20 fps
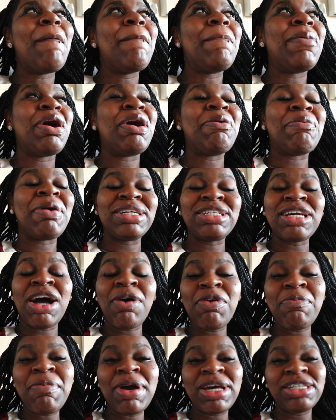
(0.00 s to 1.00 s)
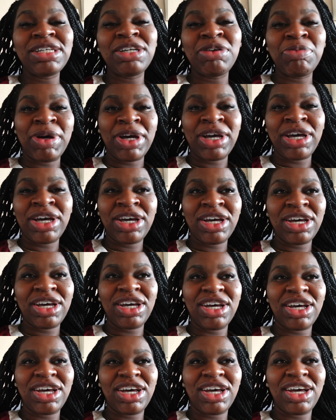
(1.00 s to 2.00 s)
But by the time we made it to the bed,
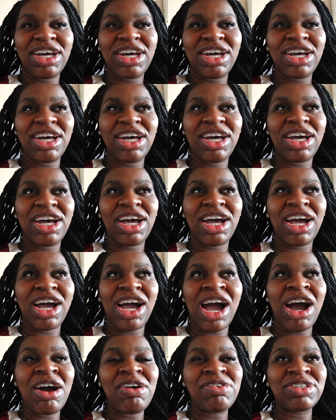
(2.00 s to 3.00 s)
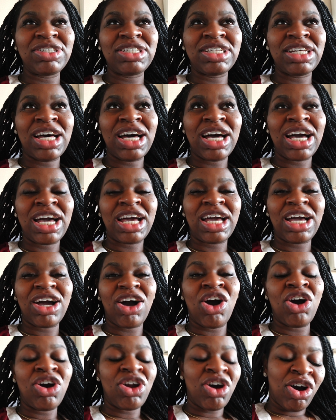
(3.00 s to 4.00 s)
I was like
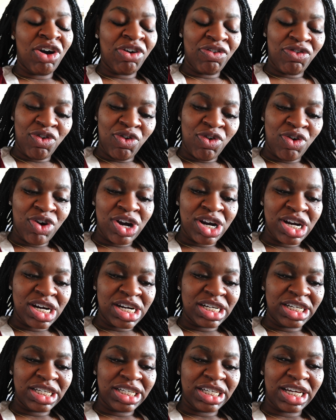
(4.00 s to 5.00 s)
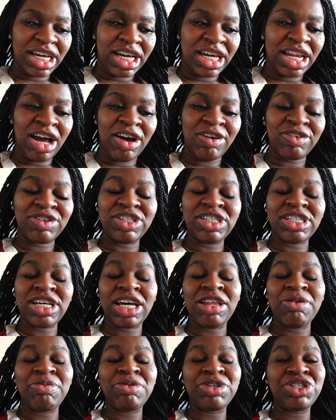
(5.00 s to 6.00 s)
on all fours, and I was just
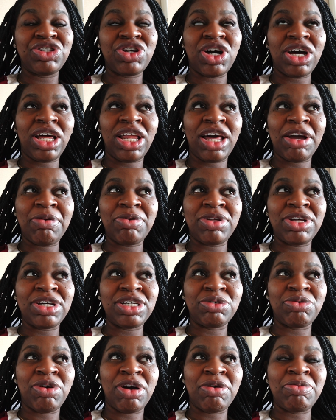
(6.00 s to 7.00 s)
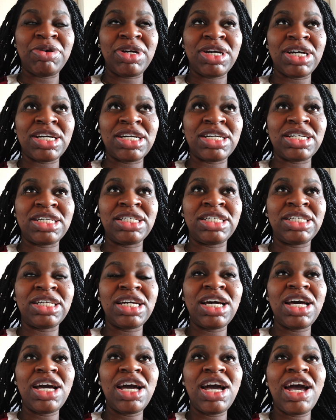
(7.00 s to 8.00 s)
like, let me just try to labor this way because
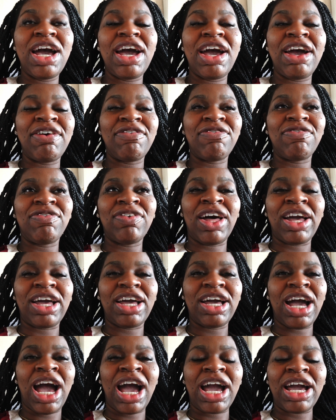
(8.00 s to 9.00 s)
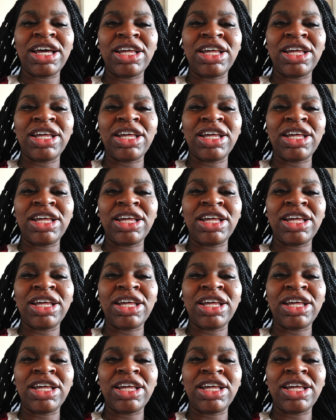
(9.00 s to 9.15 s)
if like I